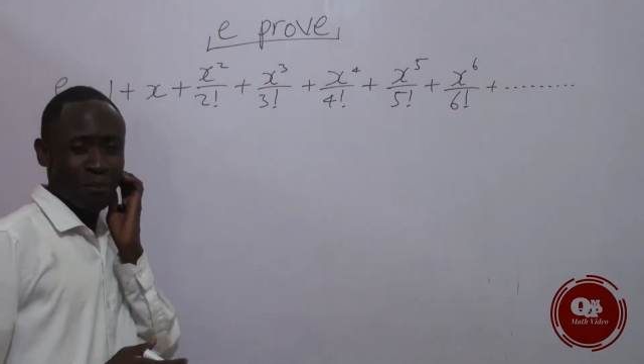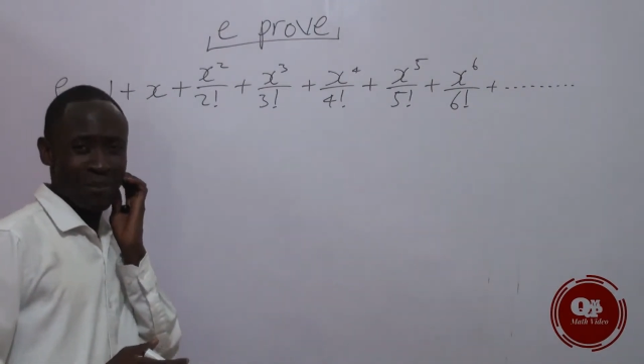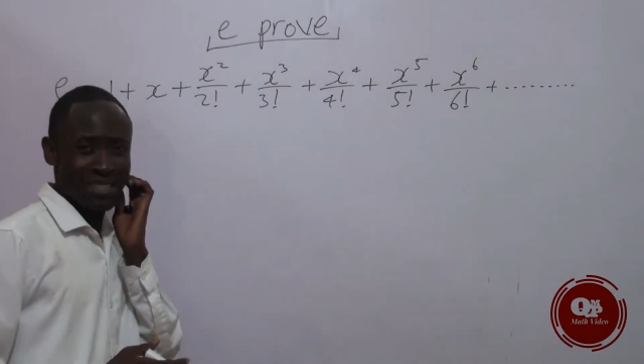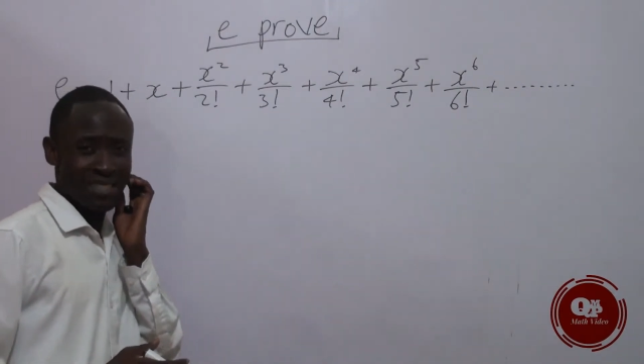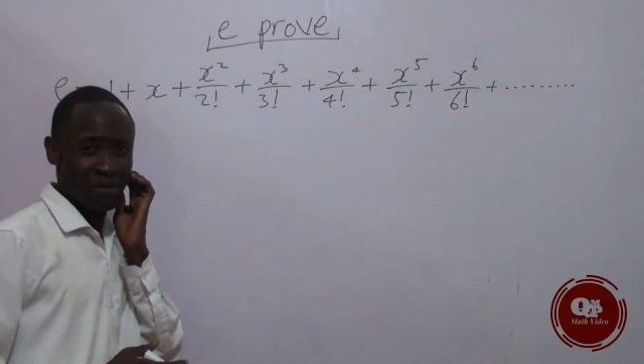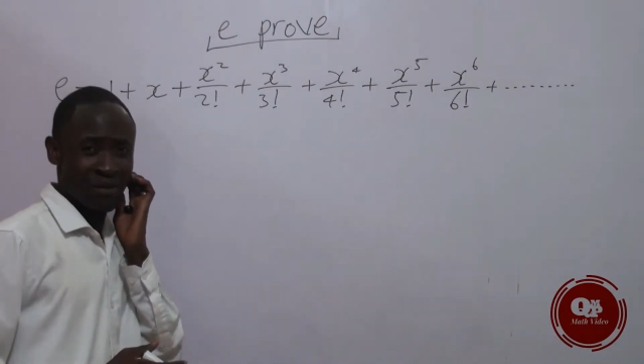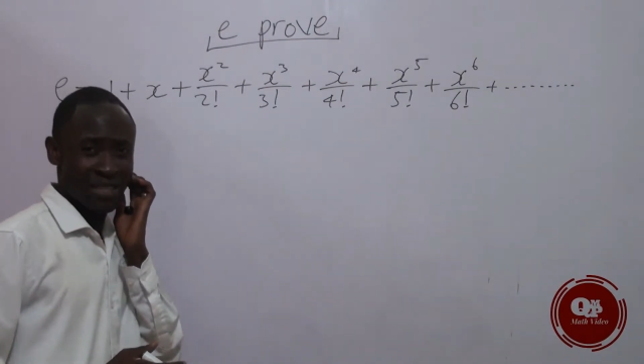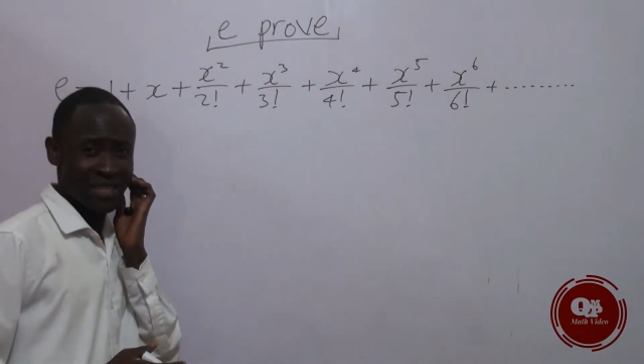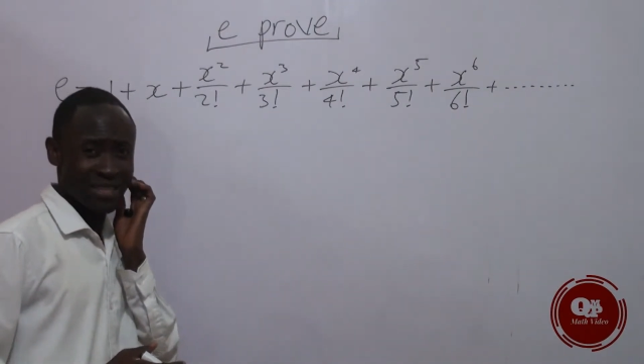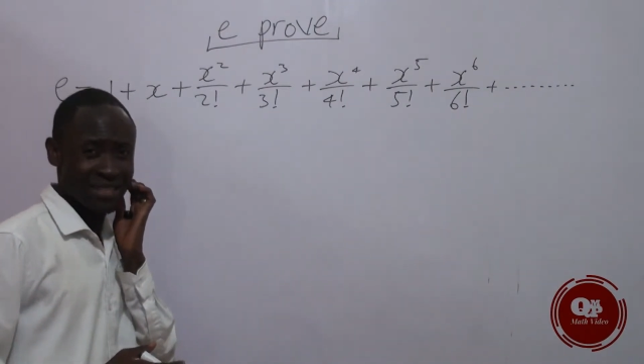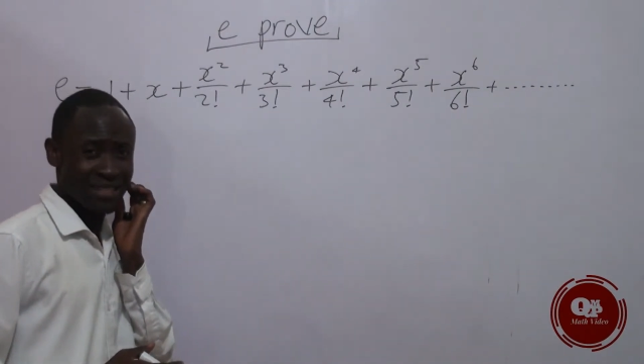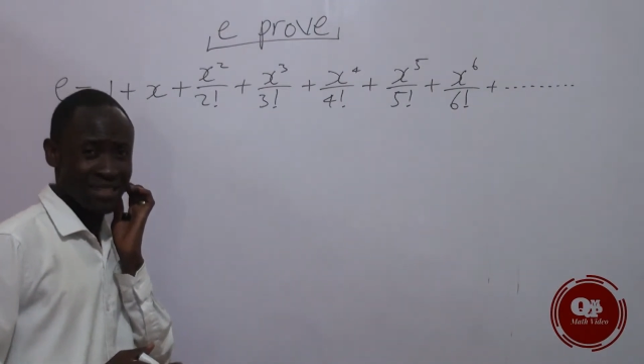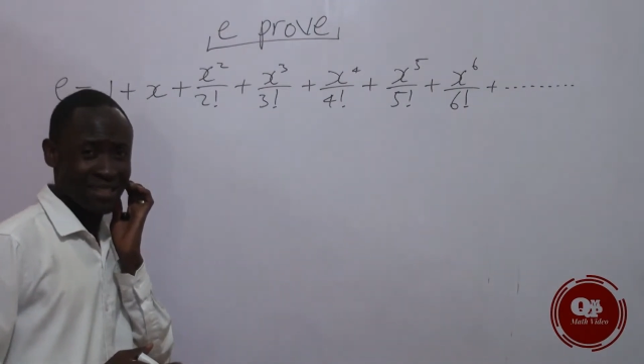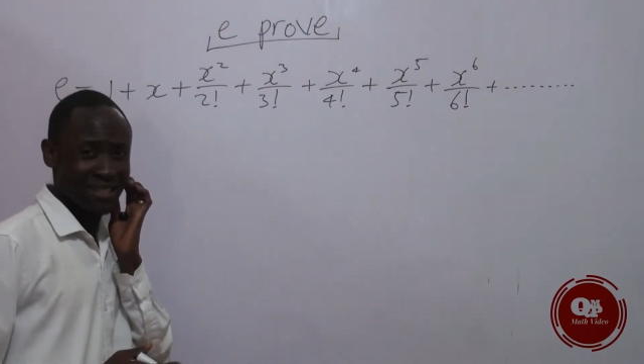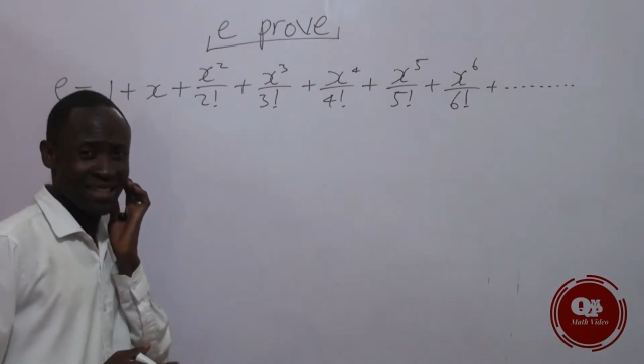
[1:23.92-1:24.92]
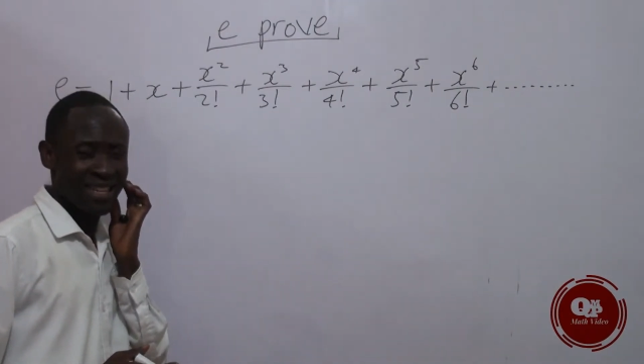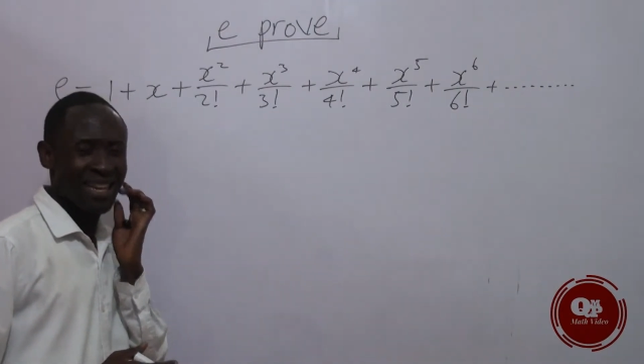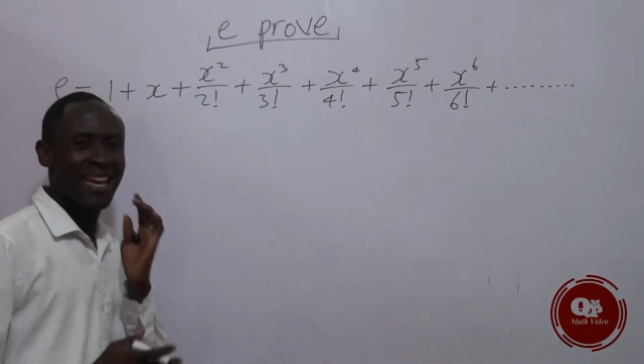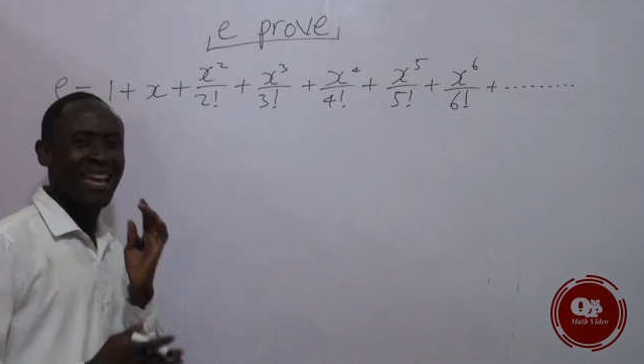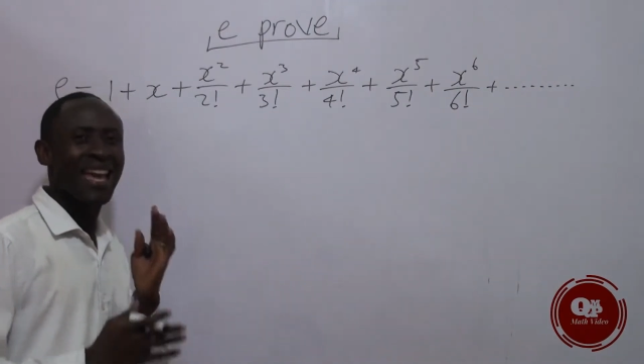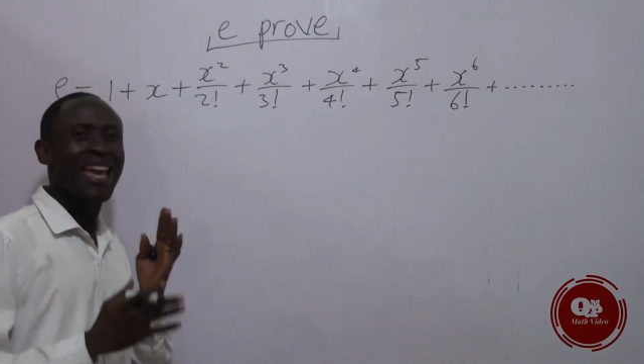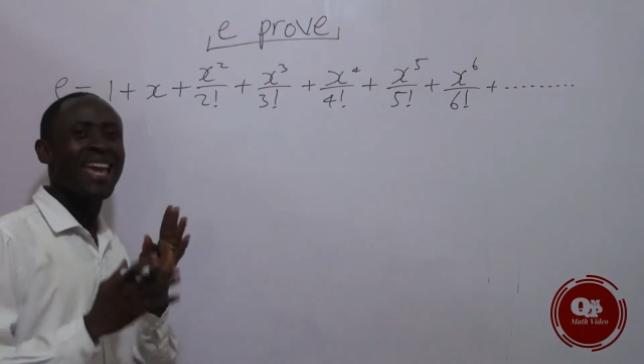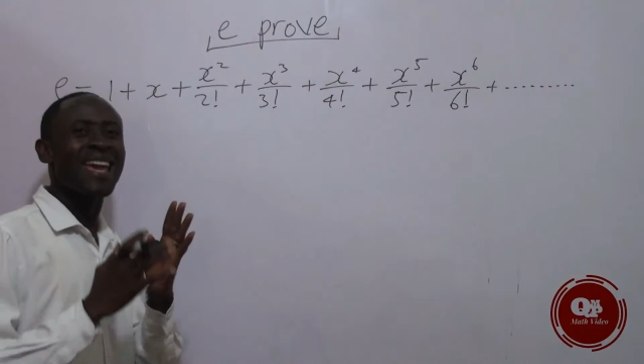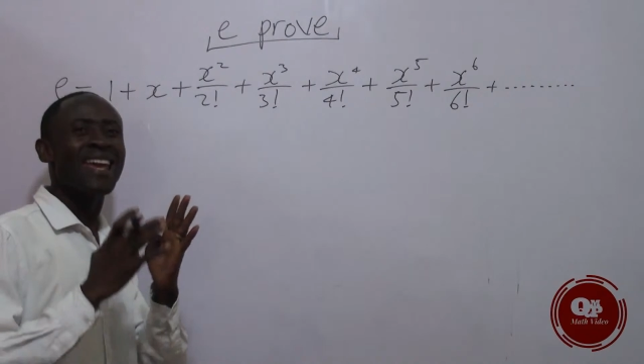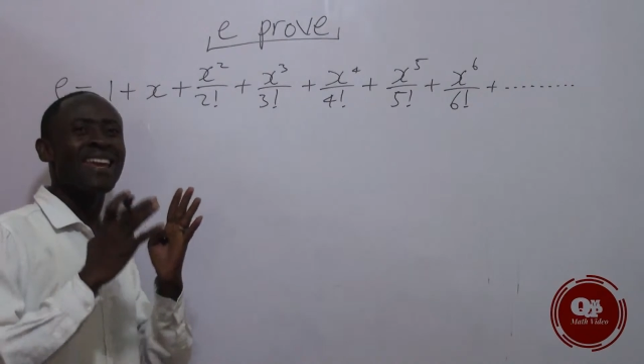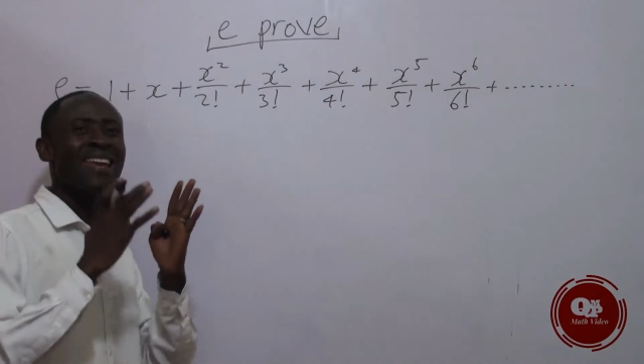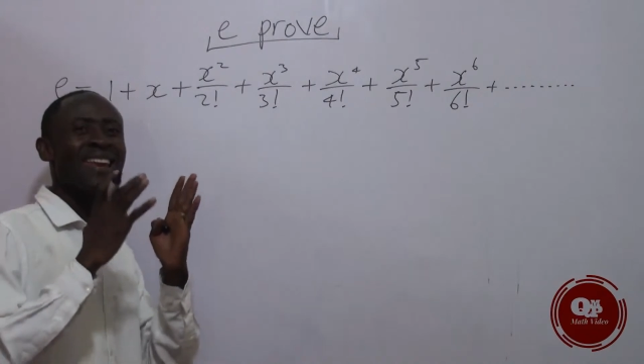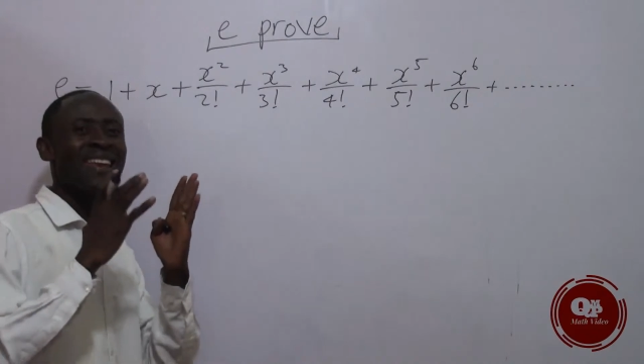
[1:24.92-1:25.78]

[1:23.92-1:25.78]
mathematics, any